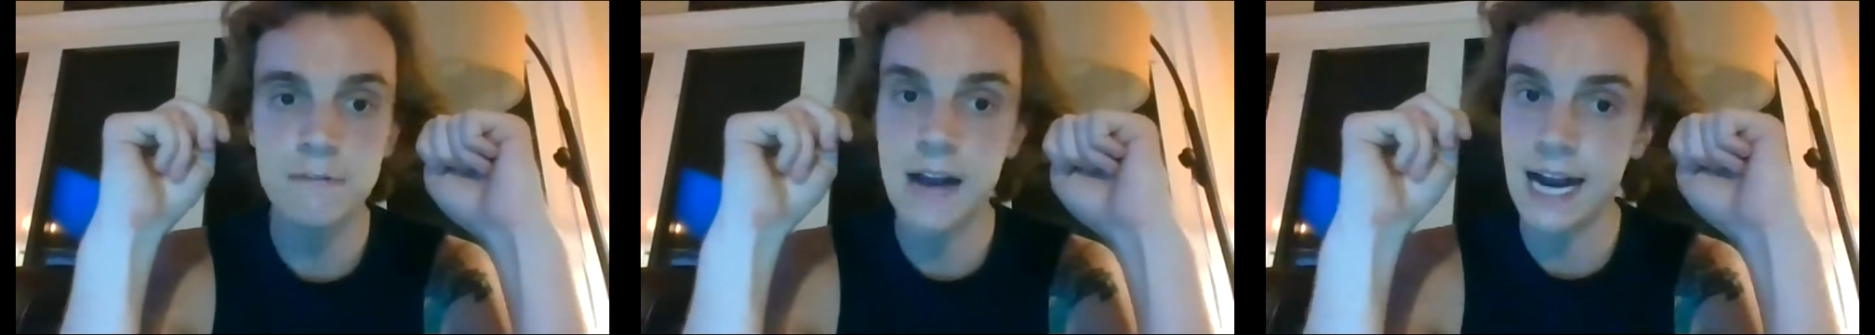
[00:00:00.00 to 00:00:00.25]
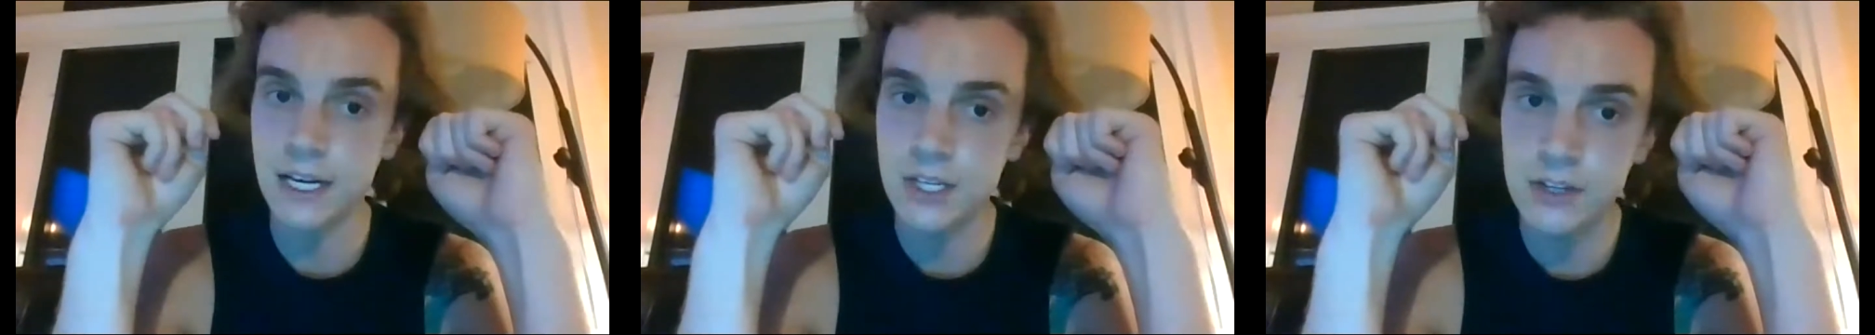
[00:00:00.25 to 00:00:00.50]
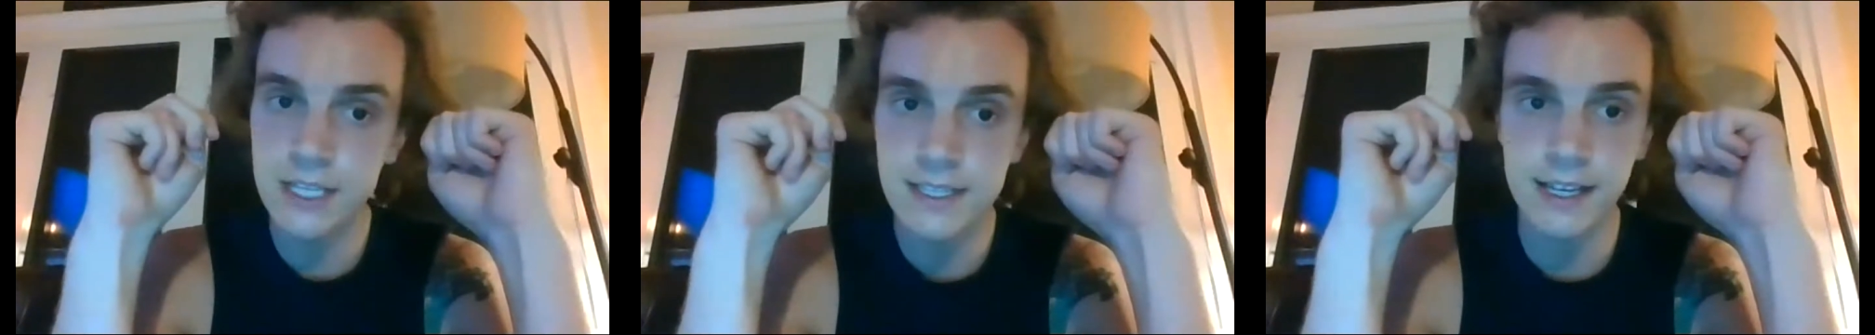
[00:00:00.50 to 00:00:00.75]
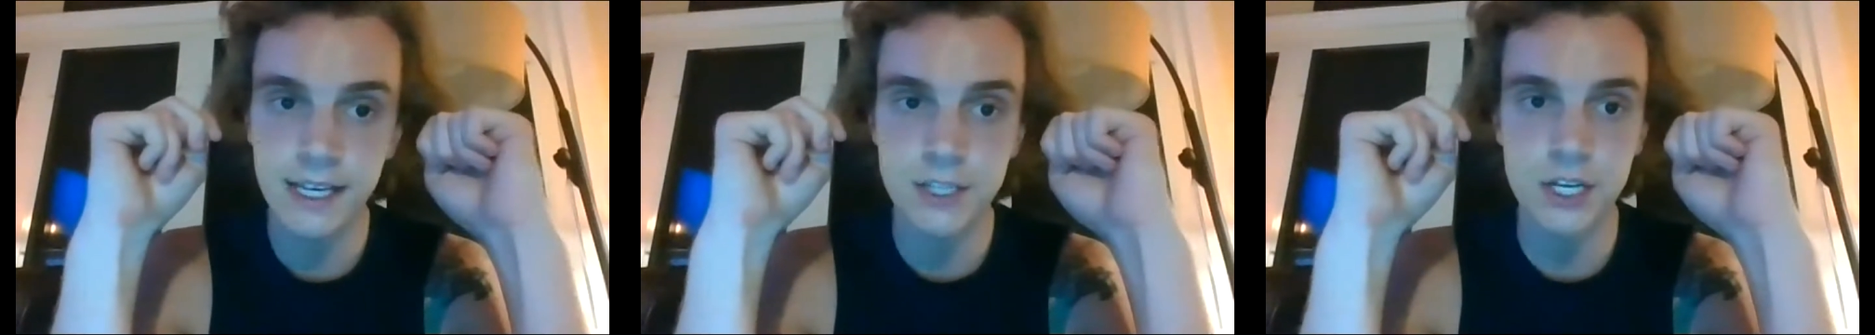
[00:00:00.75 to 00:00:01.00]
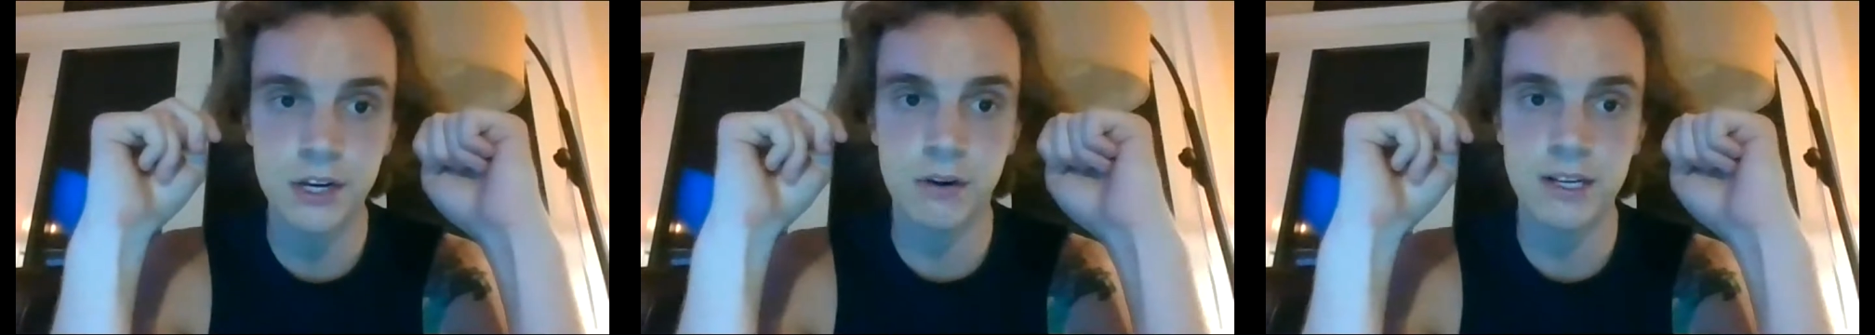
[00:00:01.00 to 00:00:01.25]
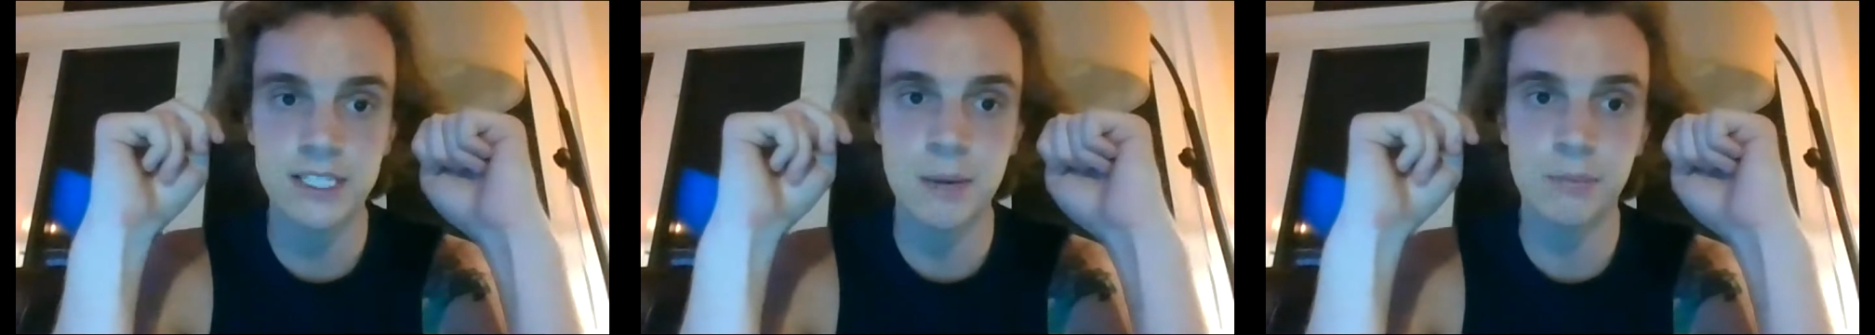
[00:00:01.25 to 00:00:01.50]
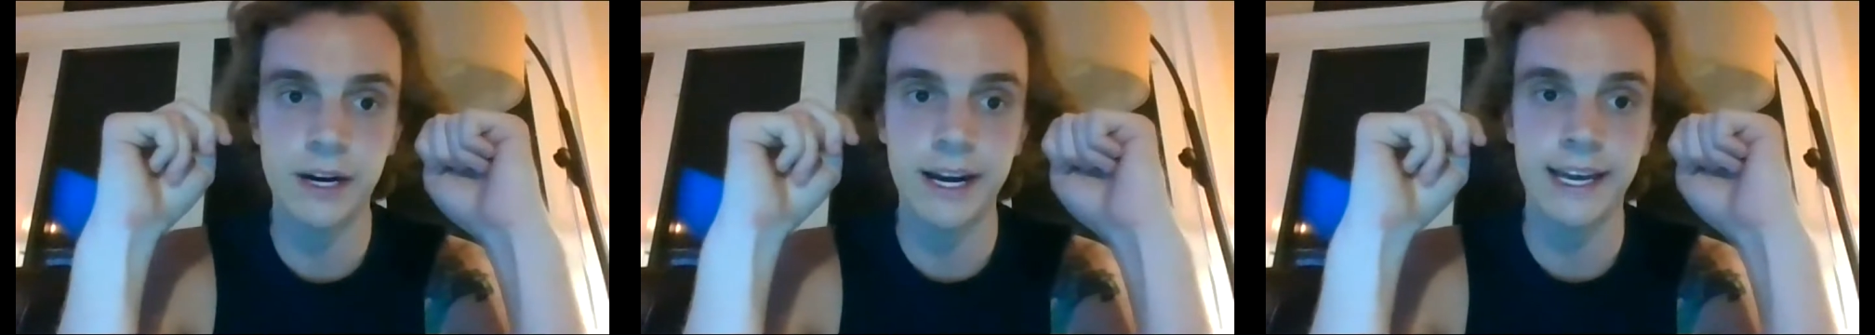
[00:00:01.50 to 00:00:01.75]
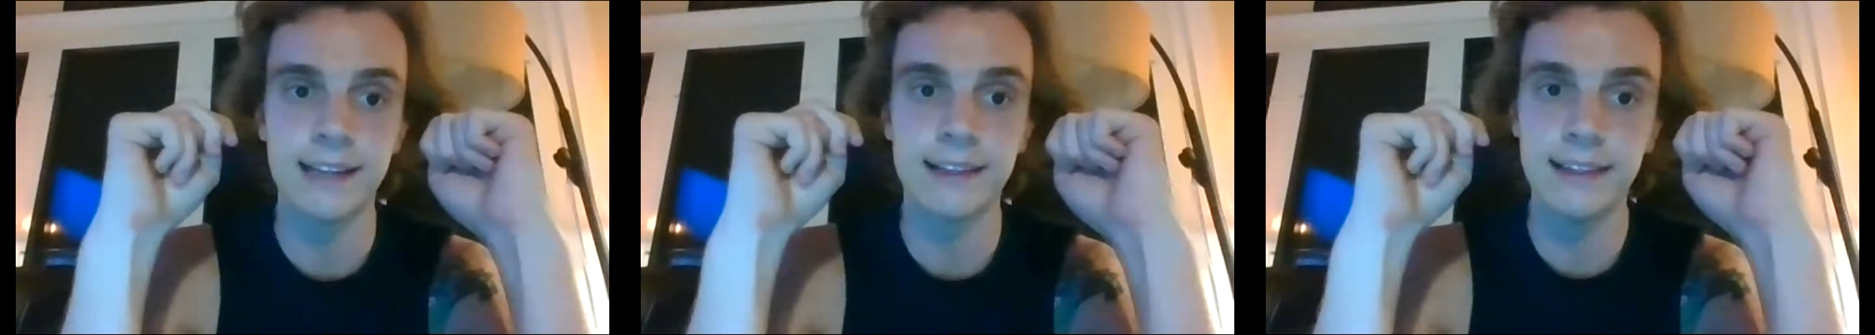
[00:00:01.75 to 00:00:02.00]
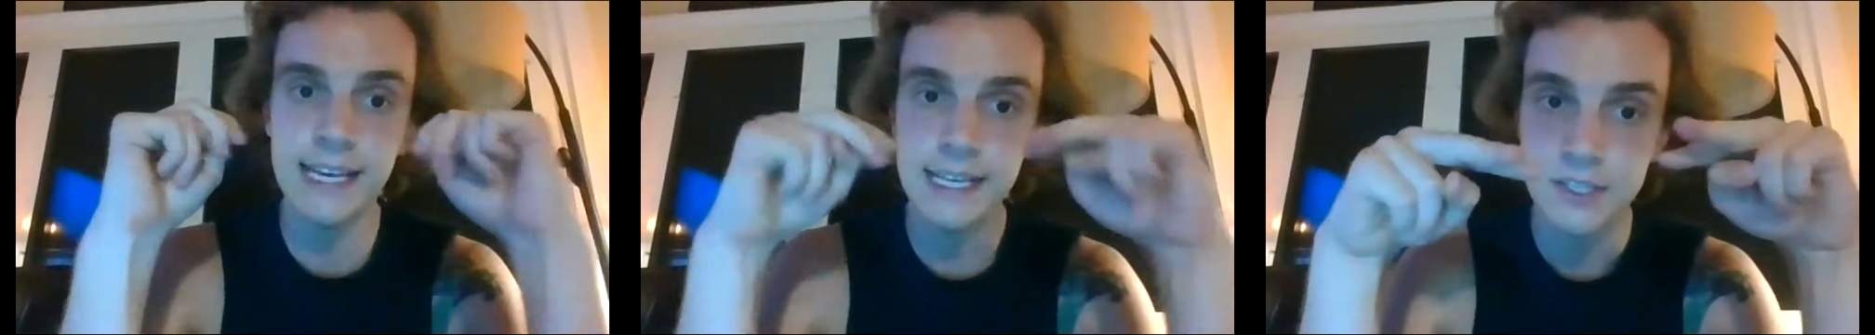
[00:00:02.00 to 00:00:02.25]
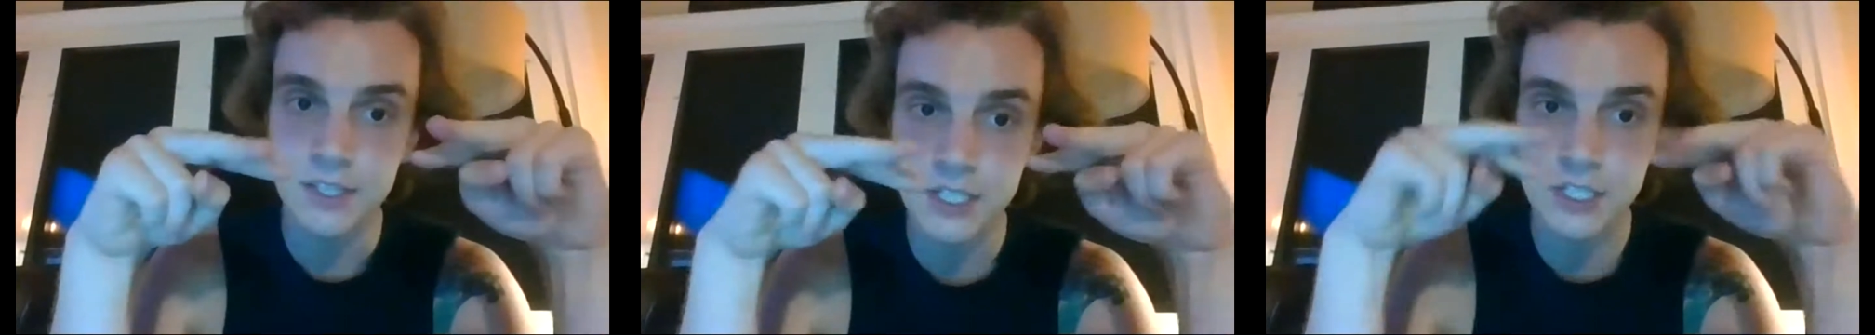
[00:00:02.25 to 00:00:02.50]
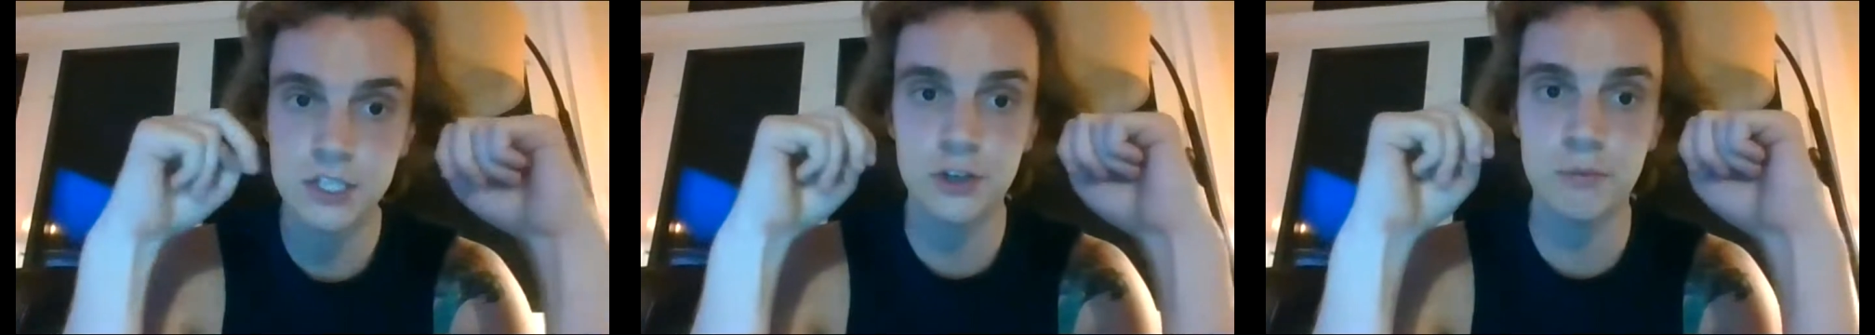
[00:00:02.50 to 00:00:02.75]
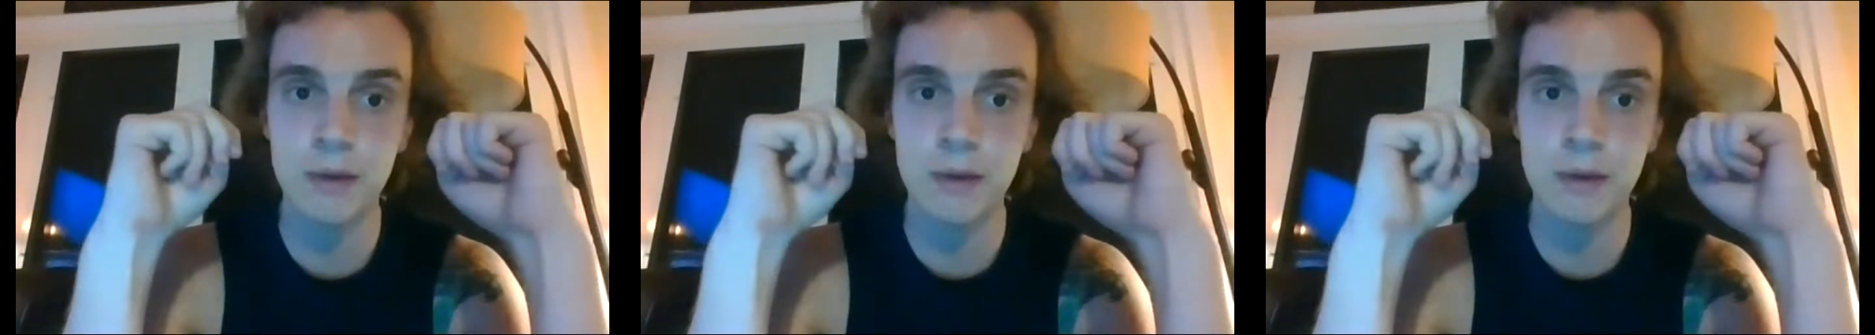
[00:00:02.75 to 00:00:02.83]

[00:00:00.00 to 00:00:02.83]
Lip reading: Fractional distillation, you are separating at least 2,